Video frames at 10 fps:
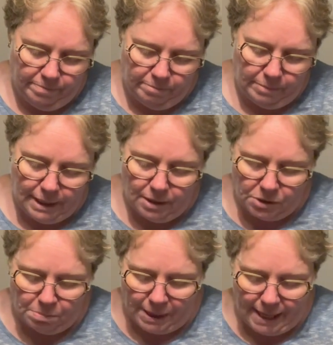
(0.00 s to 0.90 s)

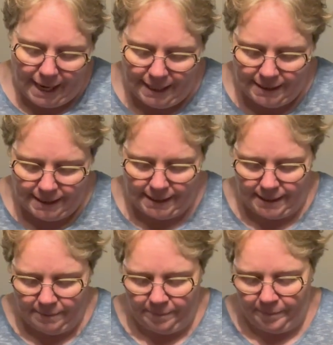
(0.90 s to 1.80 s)
because my hands
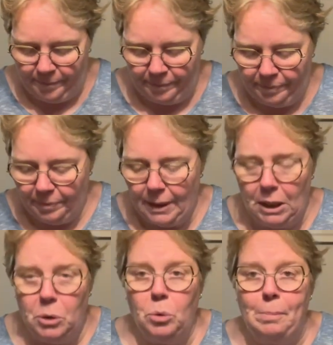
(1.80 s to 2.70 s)
look